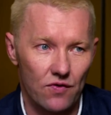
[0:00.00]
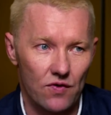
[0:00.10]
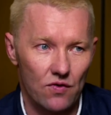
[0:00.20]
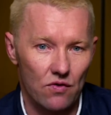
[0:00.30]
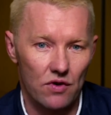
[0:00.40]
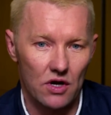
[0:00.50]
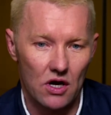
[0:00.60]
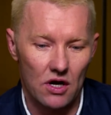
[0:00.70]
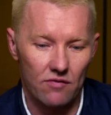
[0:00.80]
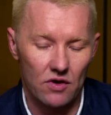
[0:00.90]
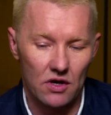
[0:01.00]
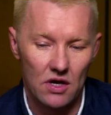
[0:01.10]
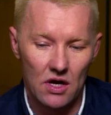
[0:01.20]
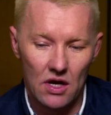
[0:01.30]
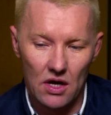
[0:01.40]
of the story, a kind of a,
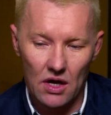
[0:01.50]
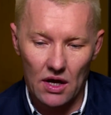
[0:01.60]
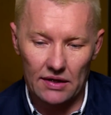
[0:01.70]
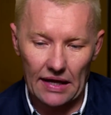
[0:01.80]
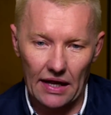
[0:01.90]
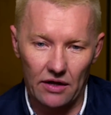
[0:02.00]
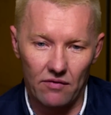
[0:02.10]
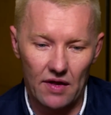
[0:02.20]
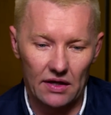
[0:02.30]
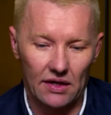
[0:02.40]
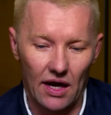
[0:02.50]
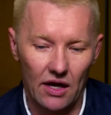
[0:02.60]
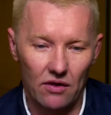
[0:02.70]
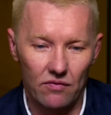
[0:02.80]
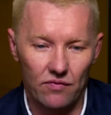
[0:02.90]
a telling of that
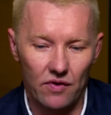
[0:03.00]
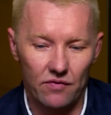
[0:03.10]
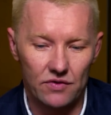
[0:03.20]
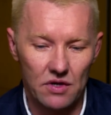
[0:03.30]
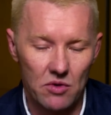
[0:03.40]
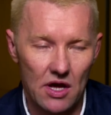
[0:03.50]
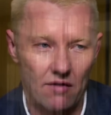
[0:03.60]
tale of, of Jimmy